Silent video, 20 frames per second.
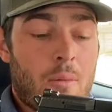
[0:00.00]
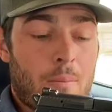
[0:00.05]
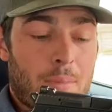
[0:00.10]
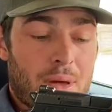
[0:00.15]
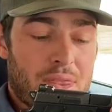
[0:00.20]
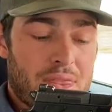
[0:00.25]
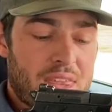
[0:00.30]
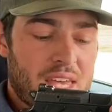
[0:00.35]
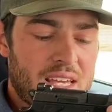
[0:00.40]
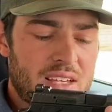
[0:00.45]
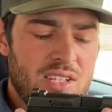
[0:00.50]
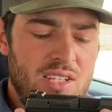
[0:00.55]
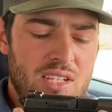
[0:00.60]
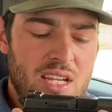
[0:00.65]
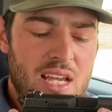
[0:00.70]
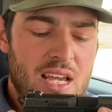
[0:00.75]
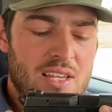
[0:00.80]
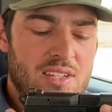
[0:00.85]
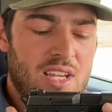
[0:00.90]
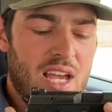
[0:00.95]
But this
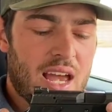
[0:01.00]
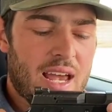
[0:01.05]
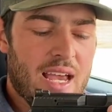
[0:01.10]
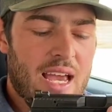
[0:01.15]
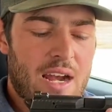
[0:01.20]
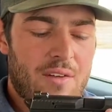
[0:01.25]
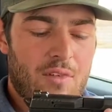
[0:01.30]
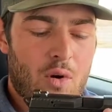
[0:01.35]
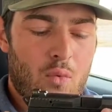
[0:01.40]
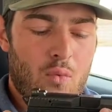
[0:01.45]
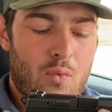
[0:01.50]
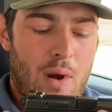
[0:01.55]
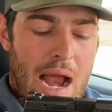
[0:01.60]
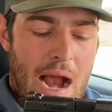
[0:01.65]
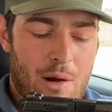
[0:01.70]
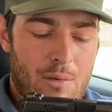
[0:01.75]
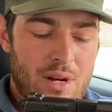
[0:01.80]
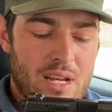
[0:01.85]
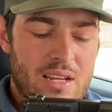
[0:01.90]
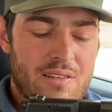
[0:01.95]
has got kind of a
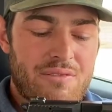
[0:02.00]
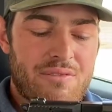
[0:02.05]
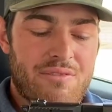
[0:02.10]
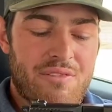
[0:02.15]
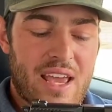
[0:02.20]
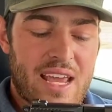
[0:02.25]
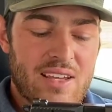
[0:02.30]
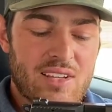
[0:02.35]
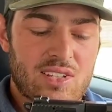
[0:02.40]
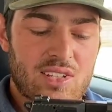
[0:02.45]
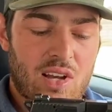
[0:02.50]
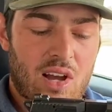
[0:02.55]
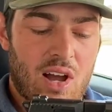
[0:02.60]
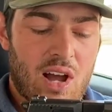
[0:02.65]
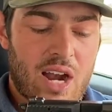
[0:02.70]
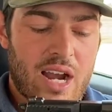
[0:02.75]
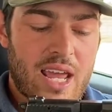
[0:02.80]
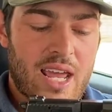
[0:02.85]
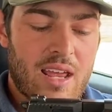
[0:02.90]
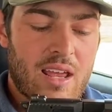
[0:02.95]
rounded face
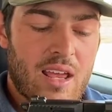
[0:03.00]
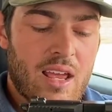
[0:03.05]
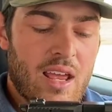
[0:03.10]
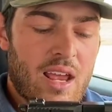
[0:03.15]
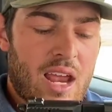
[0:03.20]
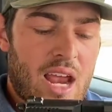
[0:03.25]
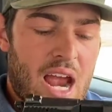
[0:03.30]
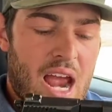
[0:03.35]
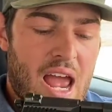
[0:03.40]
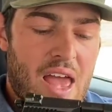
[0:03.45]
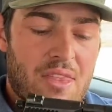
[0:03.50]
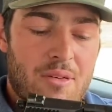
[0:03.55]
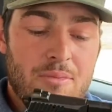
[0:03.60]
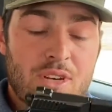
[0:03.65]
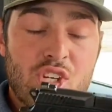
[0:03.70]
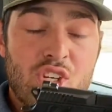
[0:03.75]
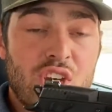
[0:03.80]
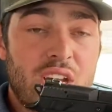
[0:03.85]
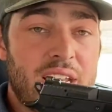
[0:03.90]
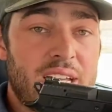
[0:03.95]
on it. The
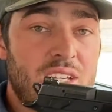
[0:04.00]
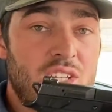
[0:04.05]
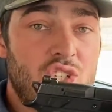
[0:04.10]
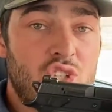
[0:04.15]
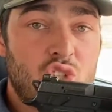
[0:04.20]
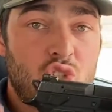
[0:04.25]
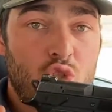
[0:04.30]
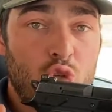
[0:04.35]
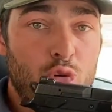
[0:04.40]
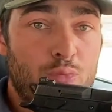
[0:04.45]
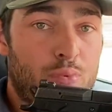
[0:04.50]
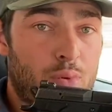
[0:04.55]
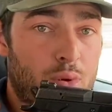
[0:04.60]
machining is